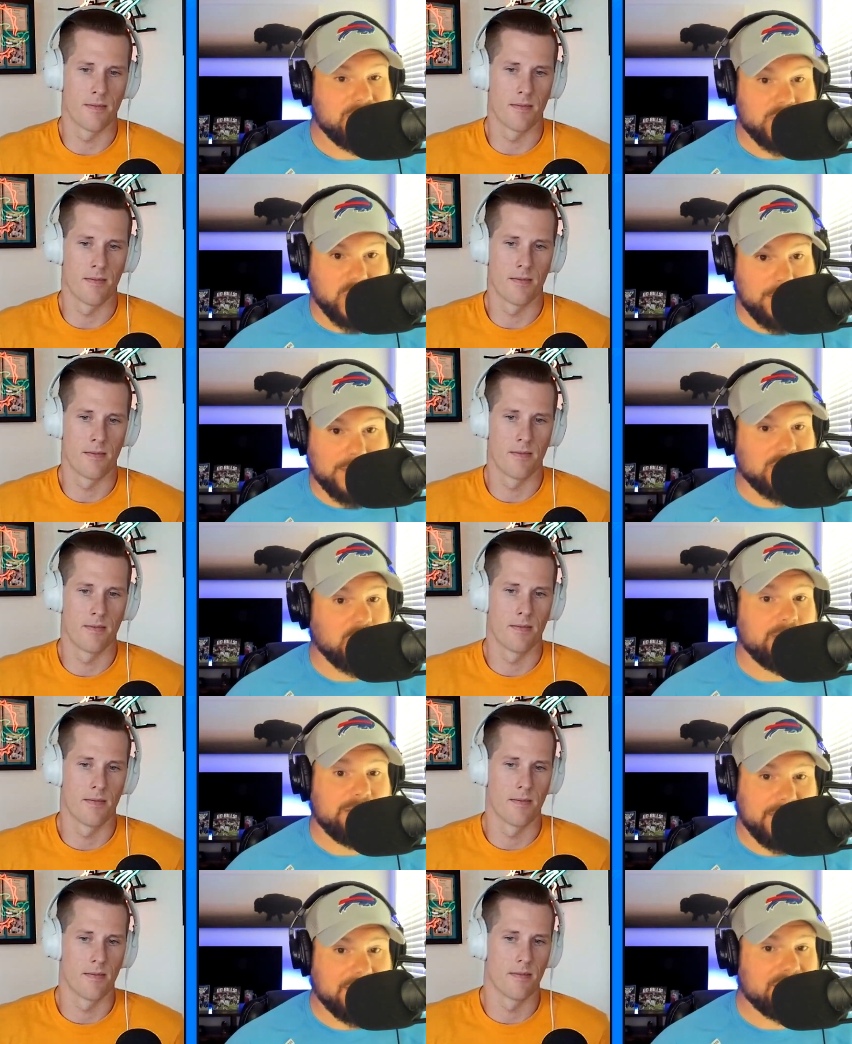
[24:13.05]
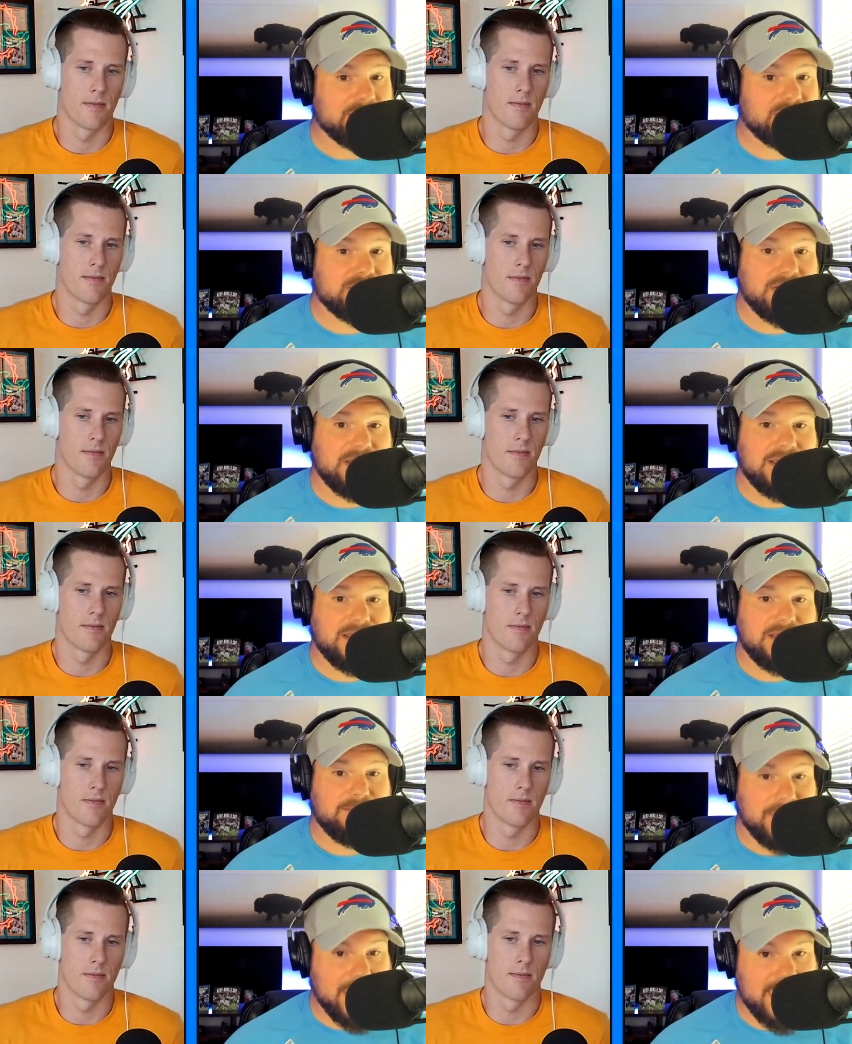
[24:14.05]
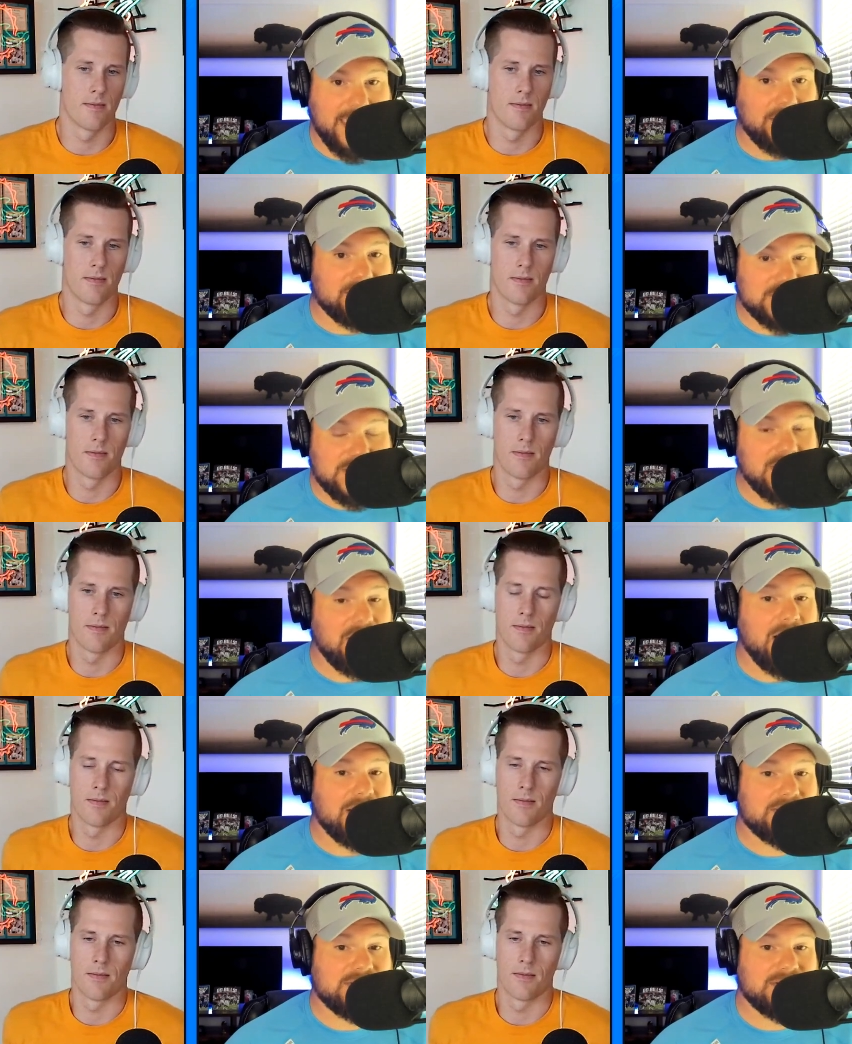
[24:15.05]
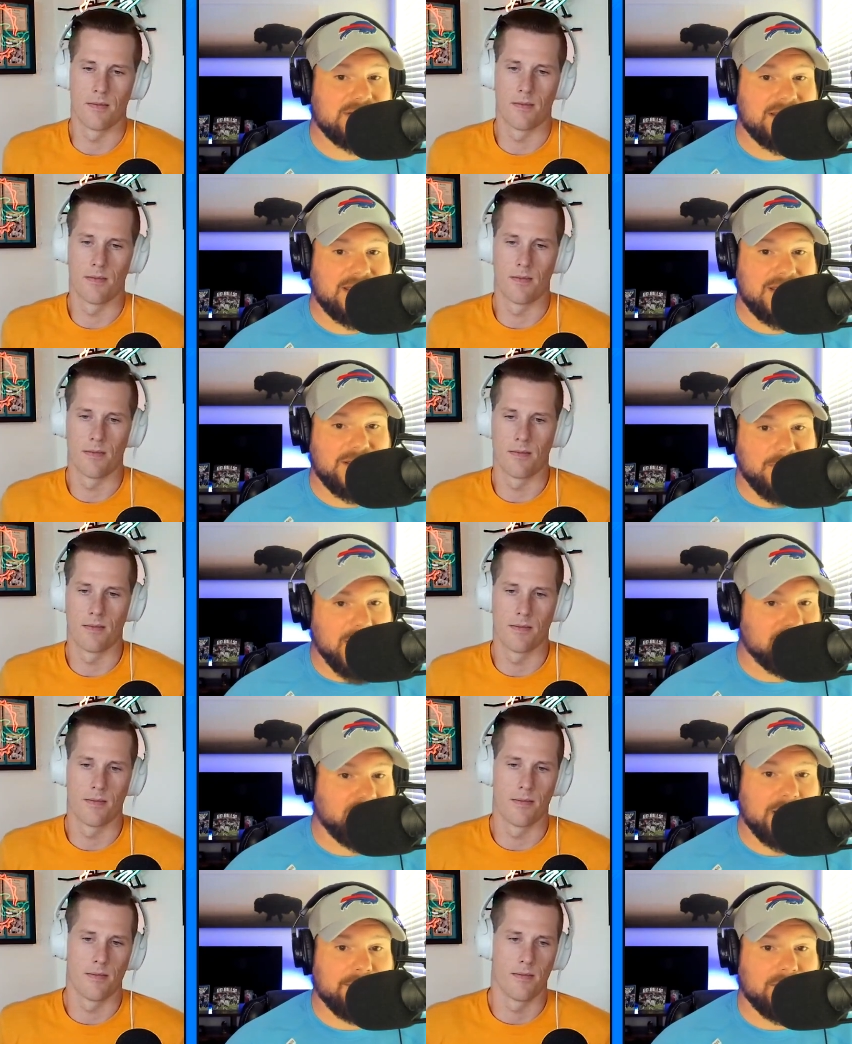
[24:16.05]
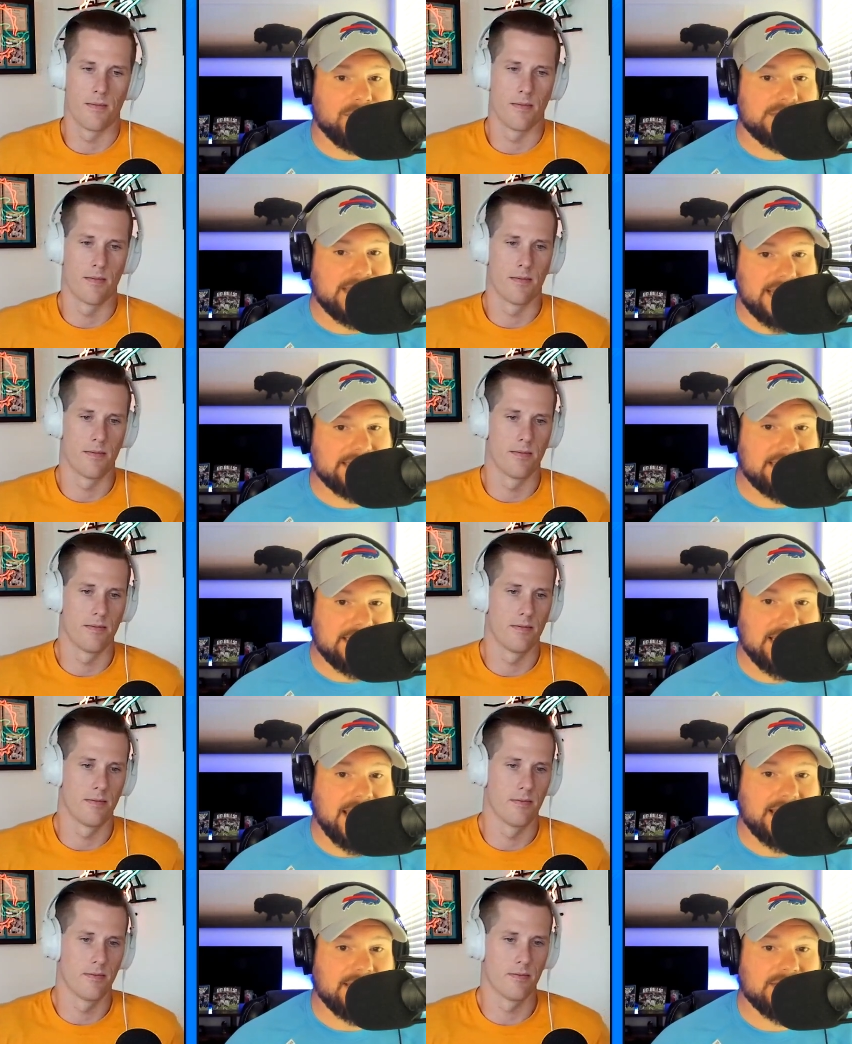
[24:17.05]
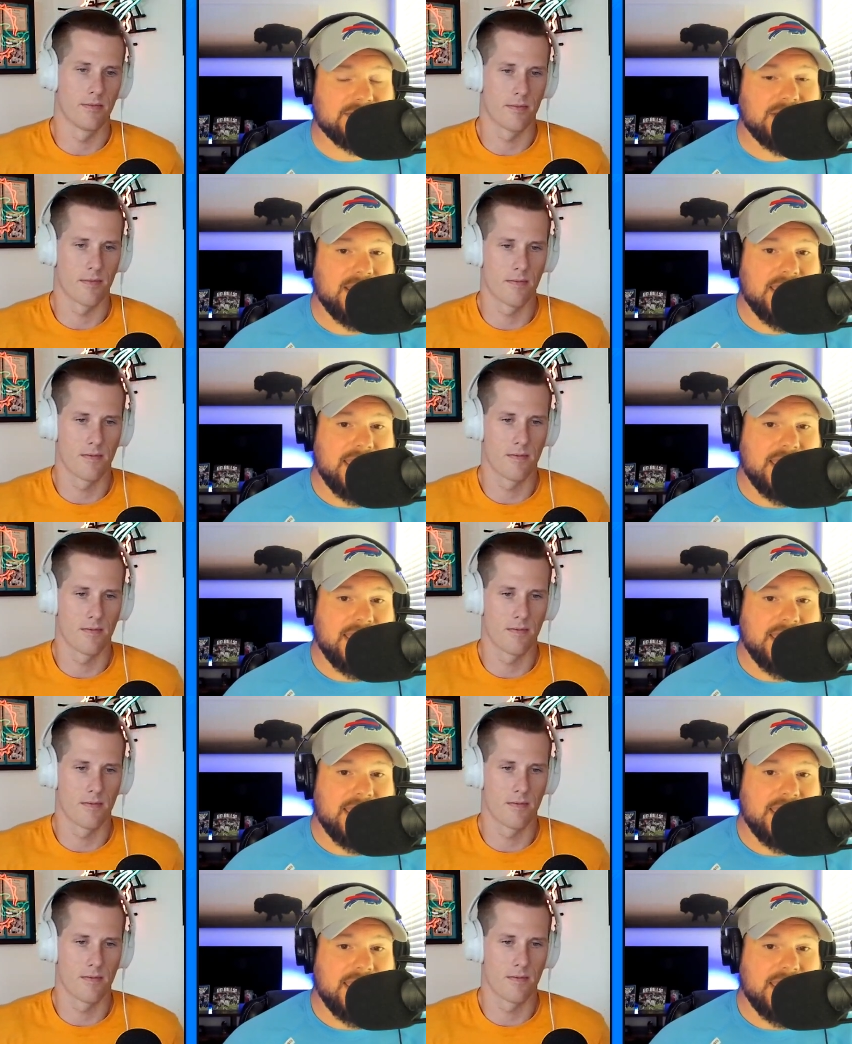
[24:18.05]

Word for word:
Speaker 1: Sean McDermott, Bills, Pete Carroll, Seahawks, Mike Vrabel, Tennessee Titans.